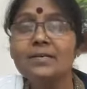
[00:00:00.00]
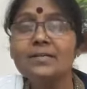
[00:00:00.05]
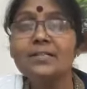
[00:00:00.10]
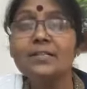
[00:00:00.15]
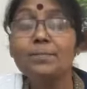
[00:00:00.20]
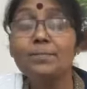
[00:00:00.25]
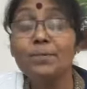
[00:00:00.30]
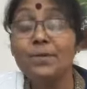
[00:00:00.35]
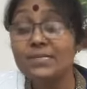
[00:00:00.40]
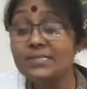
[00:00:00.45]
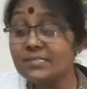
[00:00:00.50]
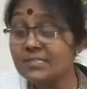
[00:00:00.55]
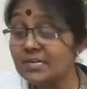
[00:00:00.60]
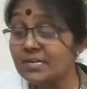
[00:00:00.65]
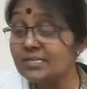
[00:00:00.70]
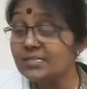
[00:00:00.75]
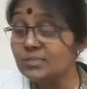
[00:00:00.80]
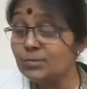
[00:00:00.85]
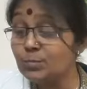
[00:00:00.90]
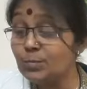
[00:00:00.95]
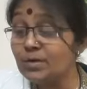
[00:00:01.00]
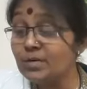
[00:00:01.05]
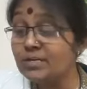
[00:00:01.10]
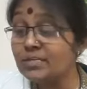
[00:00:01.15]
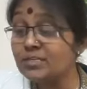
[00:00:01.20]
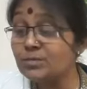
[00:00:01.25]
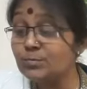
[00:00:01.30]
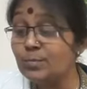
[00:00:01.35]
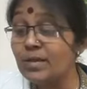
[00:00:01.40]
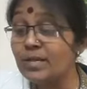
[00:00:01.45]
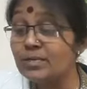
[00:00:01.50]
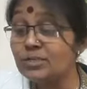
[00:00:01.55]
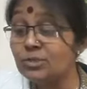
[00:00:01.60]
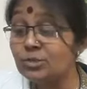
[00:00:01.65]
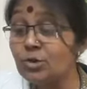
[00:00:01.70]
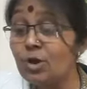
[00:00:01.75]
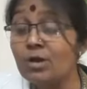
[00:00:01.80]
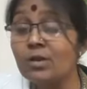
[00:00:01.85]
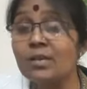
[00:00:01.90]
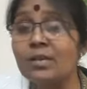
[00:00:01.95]
The president's words were
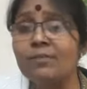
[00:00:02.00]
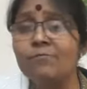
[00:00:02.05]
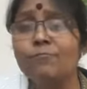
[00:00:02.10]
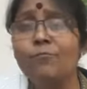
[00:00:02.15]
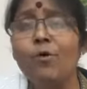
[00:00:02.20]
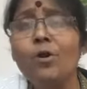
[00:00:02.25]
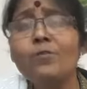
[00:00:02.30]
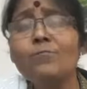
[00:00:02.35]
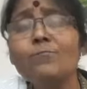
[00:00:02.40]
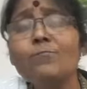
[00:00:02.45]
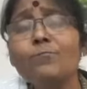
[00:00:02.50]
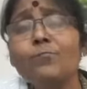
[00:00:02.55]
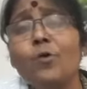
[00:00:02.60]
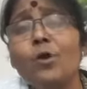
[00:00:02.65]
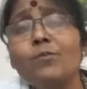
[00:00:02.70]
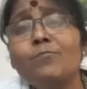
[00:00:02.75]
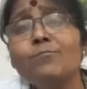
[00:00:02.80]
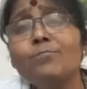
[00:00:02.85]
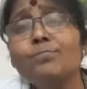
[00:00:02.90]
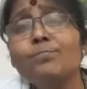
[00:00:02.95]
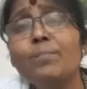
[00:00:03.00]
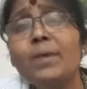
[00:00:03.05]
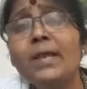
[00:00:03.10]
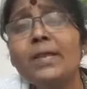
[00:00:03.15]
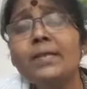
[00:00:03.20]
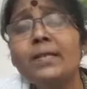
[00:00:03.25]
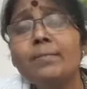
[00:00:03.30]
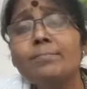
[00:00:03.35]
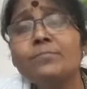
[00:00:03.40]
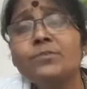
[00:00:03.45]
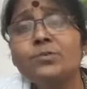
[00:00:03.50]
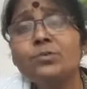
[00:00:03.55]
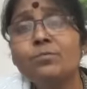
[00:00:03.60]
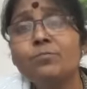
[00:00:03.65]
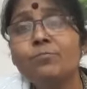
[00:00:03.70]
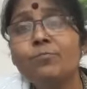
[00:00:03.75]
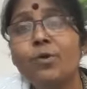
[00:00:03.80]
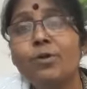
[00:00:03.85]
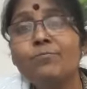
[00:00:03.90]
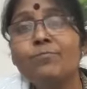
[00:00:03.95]
shocking. What made him,
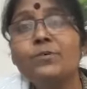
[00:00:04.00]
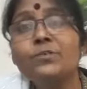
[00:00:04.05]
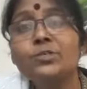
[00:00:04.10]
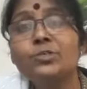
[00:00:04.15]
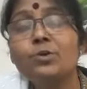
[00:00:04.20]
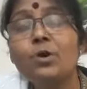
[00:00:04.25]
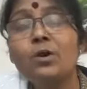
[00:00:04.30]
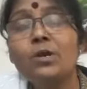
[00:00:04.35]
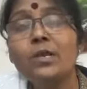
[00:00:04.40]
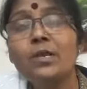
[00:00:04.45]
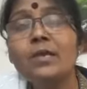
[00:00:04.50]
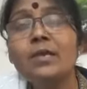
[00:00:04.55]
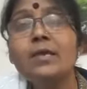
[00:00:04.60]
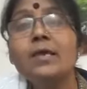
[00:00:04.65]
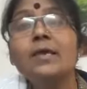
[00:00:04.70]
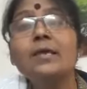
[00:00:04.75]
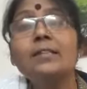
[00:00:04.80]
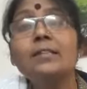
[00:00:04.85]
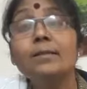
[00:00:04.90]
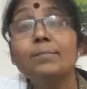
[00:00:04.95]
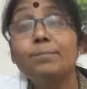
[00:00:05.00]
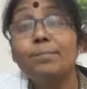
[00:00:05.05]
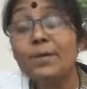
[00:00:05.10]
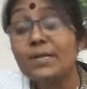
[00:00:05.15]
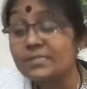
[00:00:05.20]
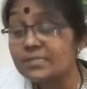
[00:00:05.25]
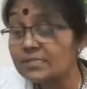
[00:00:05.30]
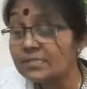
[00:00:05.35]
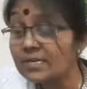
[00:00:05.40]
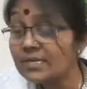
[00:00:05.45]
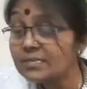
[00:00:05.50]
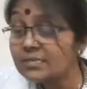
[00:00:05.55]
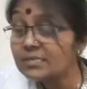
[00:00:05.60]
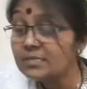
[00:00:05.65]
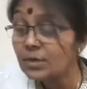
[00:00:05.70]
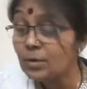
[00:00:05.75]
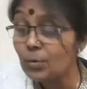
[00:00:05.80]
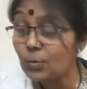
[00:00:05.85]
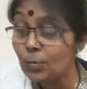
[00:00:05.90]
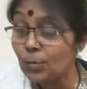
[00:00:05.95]
what was shocking? The
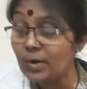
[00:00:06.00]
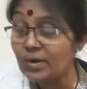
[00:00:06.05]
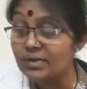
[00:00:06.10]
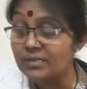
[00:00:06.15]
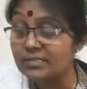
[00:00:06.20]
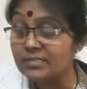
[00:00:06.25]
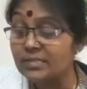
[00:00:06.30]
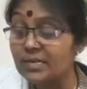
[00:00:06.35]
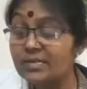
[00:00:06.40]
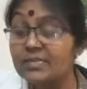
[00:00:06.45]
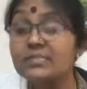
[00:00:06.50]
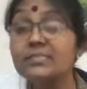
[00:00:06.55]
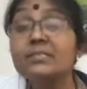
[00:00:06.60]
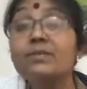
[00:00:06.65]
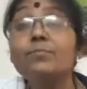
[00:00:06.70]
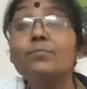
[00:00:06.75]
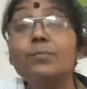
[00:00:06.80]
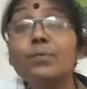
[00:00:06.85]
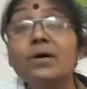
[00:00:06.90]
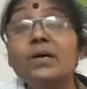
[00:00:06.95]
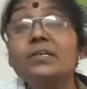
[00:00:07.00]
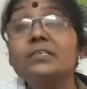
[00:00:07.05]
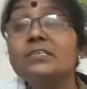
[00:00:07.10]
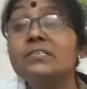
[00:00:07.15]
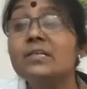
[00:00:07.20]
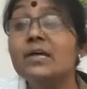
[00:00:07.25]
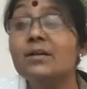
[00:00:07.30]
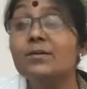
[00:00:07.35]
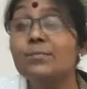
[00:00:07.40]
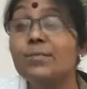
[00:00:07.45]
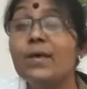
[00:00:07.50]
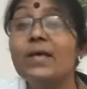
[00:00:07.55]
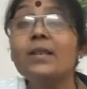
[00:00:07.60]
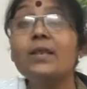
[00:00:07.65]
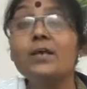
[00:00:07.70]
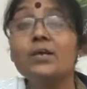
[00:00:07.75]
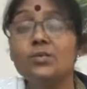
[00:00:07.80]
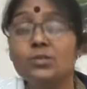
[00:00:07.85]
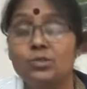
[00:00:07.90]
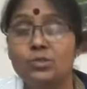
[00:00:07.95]
president's words, that is the words that were
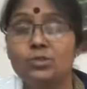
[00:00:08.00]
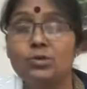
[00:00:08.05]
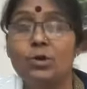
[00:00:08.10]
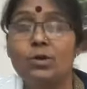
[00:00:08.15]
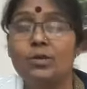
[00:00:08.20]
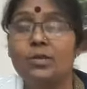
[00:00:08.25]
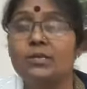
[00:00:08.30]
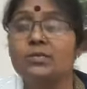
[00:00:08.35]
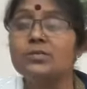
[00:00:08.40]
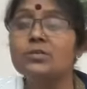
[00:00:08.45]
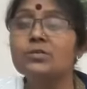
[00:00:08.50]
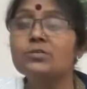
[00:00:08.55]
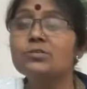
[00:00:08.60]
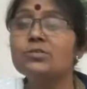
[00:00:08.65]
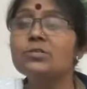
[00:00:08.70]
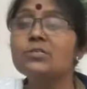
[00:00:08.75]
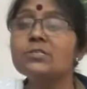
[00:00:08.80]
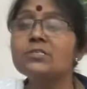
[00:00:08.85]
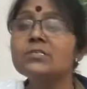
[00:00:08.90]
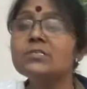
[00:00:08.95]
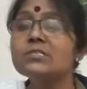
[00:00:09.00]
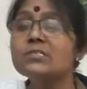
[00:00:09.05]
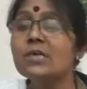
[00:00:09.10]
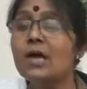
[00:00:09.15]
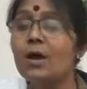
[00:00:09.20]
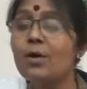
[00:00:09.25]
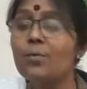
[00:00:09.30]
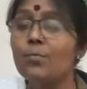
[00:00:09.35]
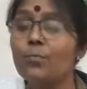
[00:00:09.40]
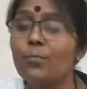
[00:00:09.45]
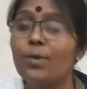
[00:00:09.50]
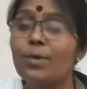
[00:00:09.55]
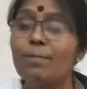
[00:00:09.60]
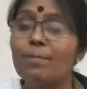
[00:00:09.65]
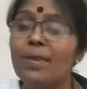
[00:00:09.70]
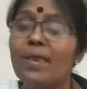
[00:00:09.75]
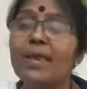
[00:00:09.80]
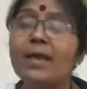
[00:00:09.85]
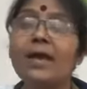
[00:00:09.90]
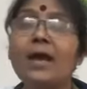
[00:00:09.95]
shocking. So, this is how we
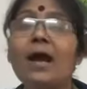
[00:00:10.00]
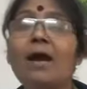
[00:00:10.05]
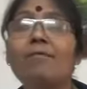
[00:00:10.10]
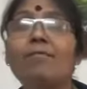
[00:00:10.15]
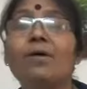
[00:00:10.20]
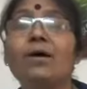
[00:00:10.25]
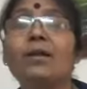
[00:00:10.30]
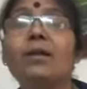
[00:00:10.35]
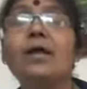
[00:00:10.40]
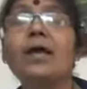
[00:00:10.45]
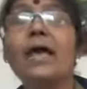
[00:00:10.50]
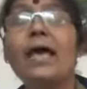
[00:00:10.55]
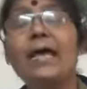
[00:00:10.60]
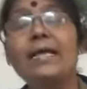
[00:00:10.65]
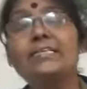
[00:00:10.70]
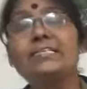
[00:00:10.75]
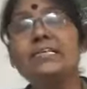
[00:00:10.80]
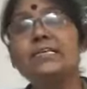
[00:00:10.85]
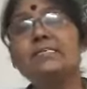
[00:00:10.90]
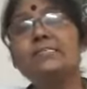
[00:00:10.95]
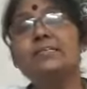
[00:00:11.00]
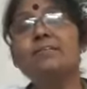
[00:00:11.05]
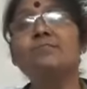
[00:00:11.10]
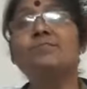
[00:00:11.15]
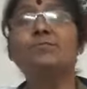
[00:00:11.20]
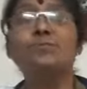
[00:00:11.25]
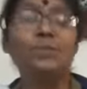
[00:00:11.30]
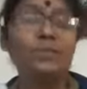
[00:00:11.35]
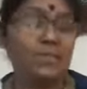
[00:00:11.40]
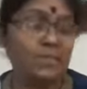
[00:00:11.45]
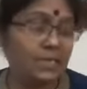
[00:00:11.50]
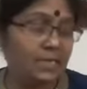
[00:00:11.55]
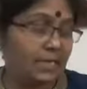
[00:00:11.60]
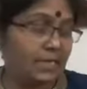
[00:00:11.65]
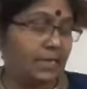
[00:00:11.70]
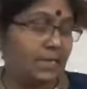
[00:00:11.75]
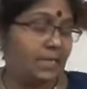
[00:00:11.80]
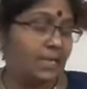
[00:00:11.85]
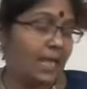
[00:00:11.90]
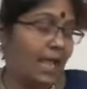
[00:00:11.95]
make our adjectives with
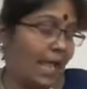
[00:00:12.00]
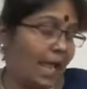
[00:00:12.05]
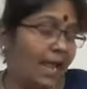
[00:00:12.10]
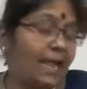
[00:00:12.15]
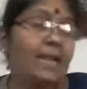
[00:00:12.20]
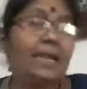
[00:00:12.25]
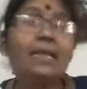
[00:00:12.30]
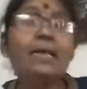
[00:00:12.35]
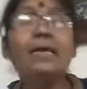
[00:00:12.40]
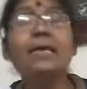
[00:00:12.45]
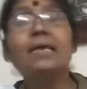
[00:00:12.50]
ed and